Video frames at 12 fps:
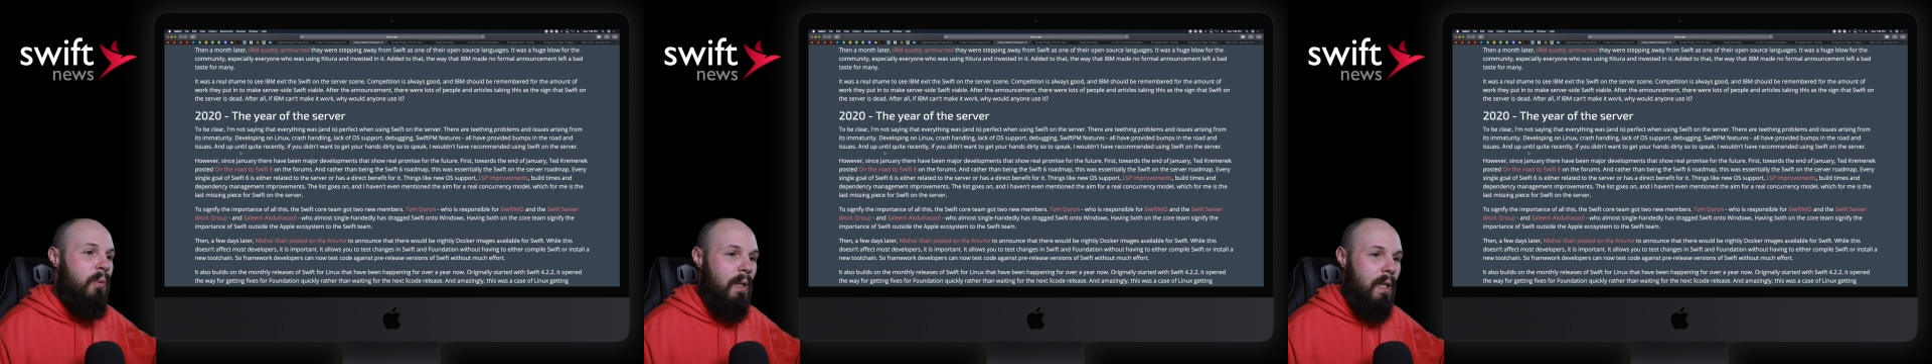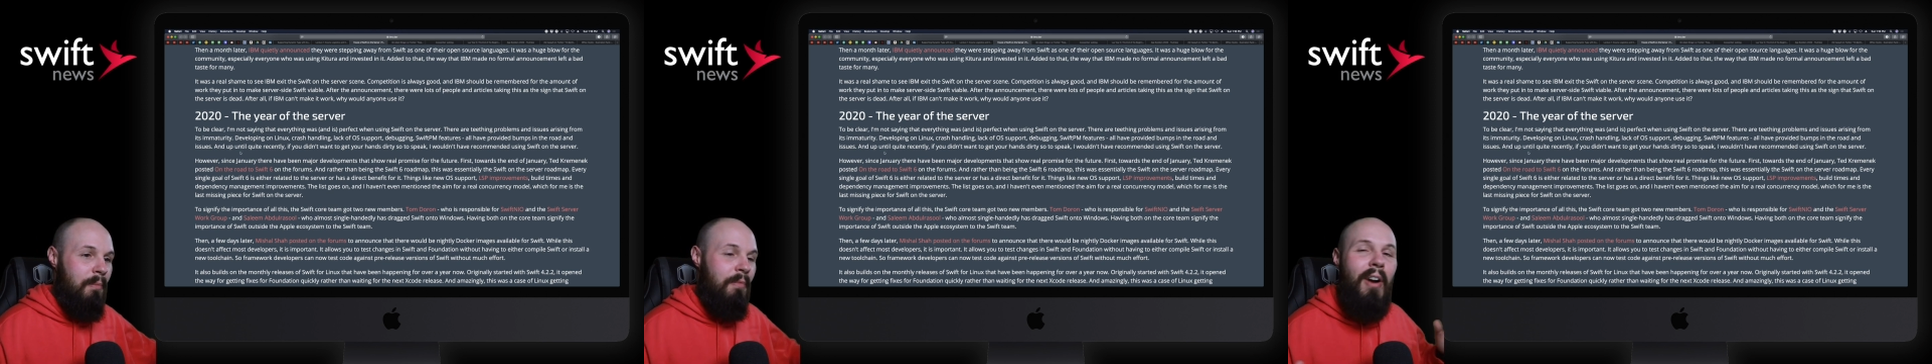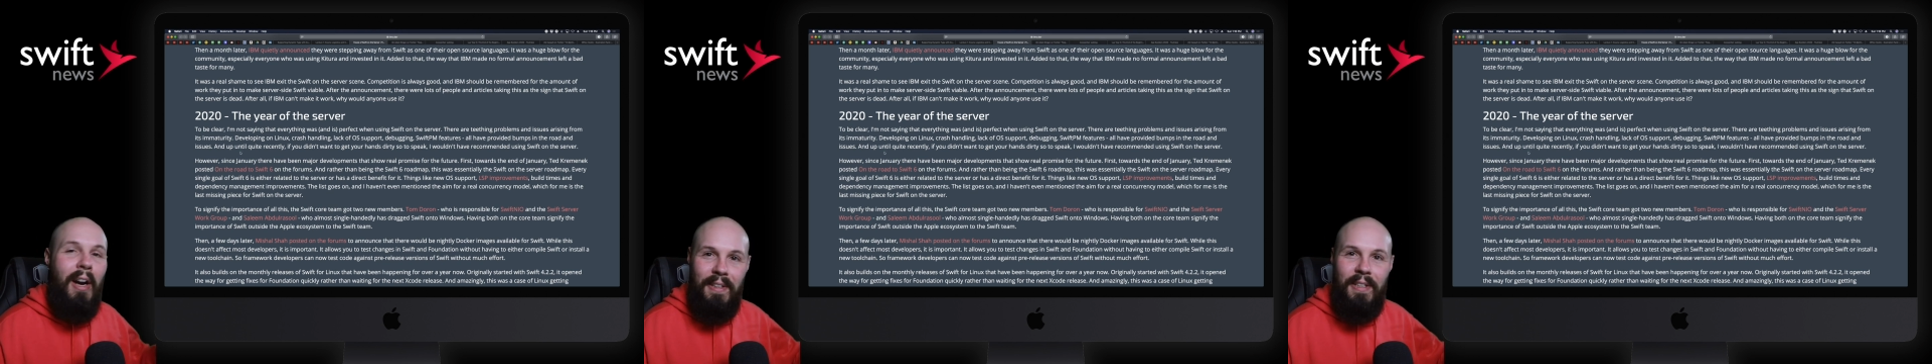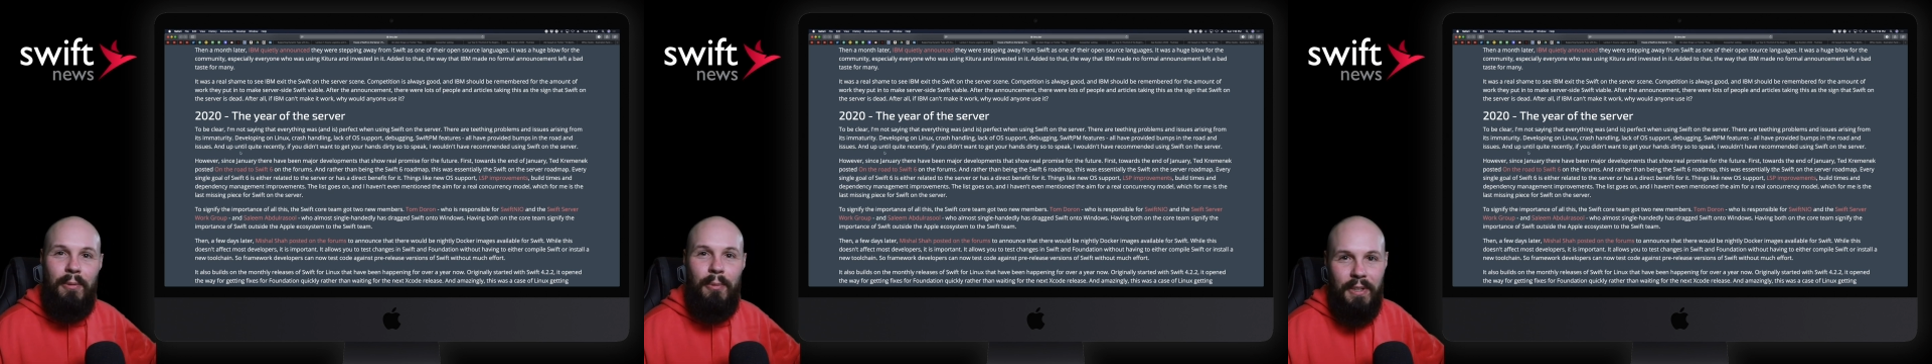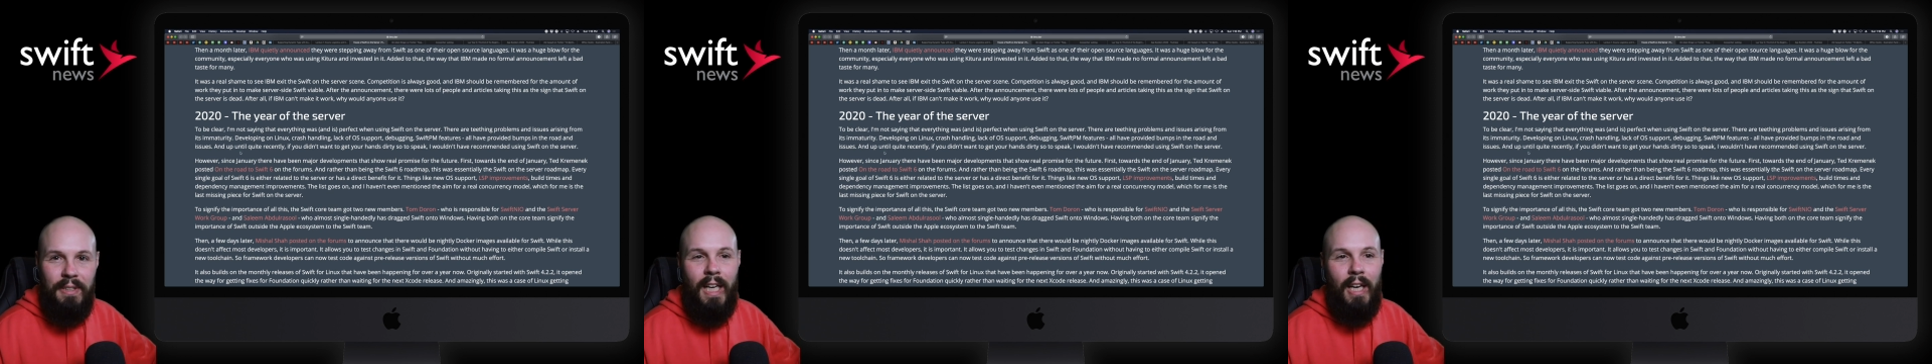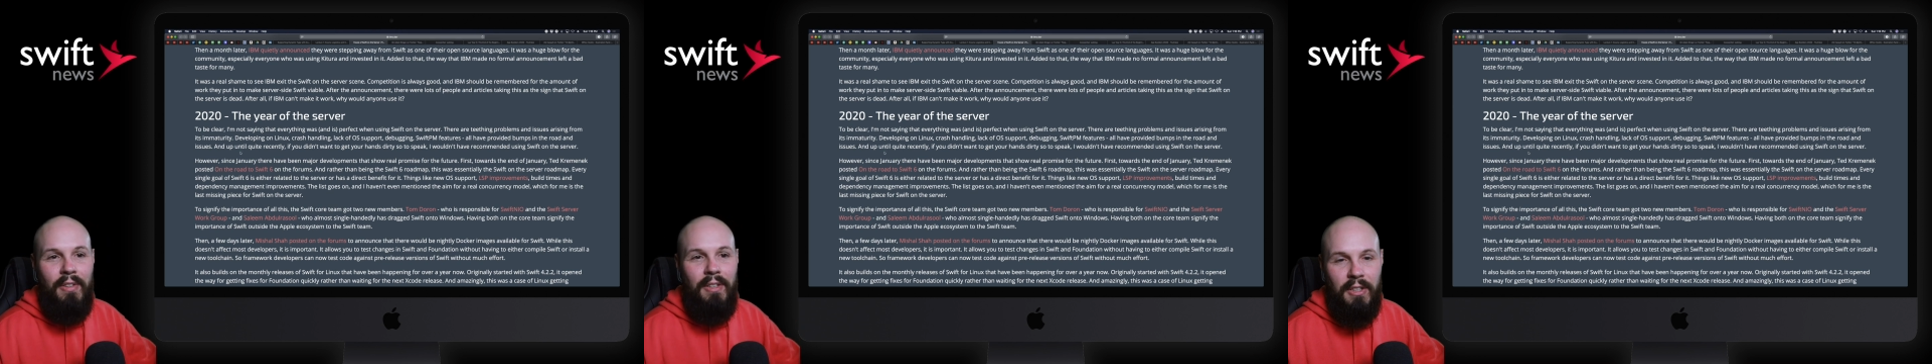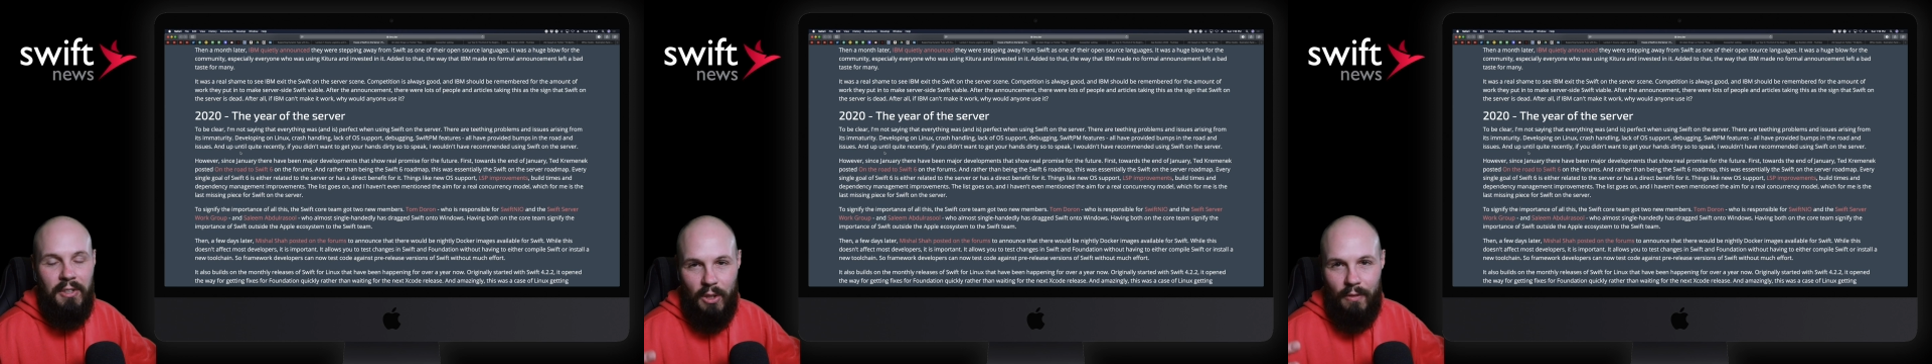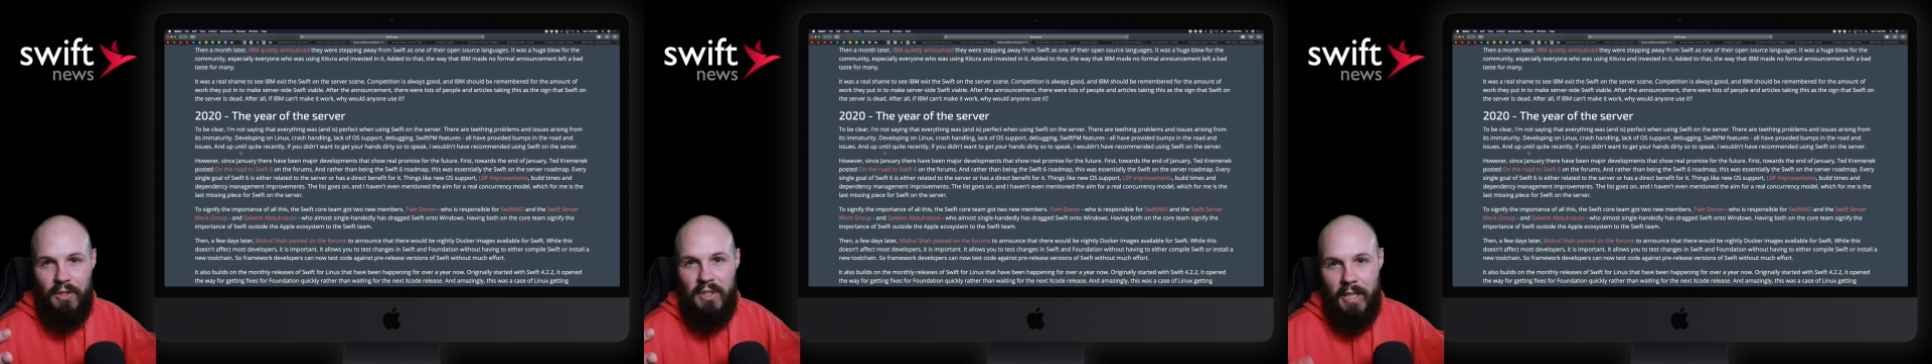where I'm finally going to really dive into
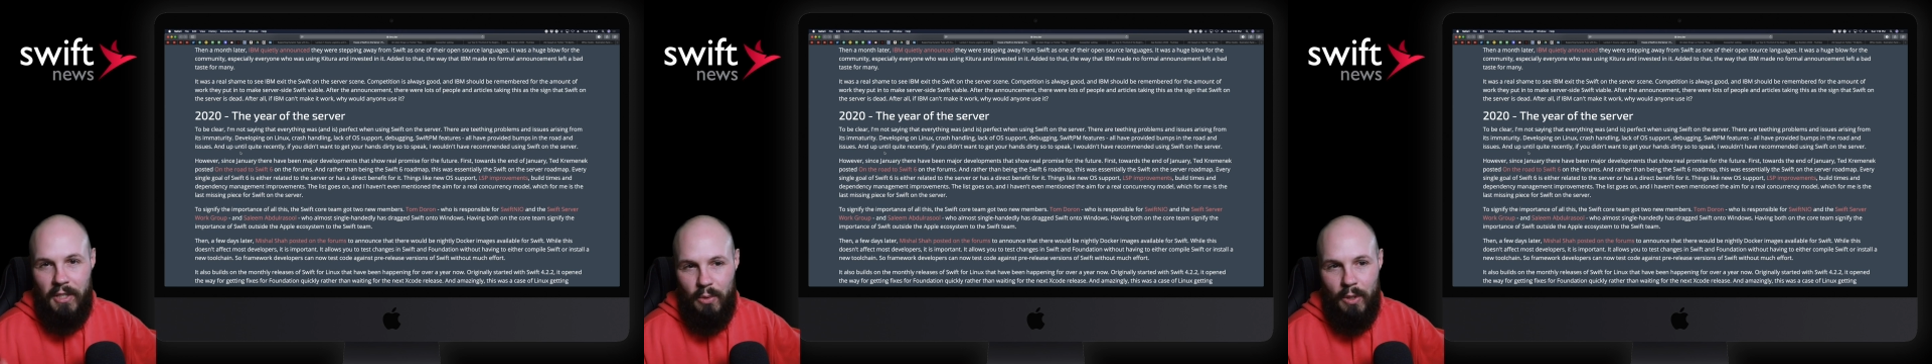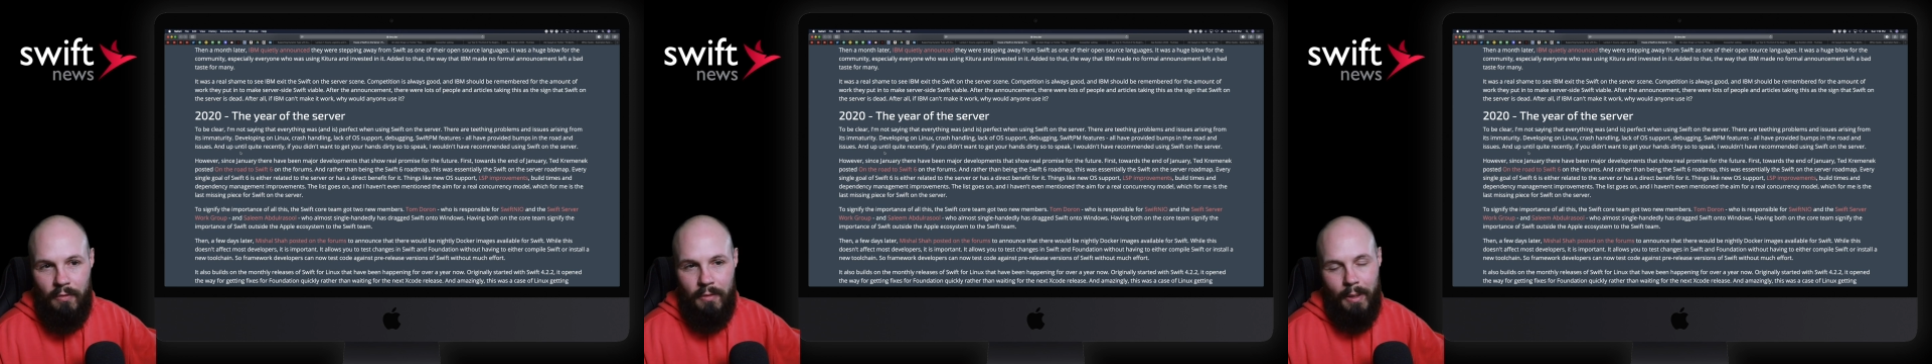server-side Swift.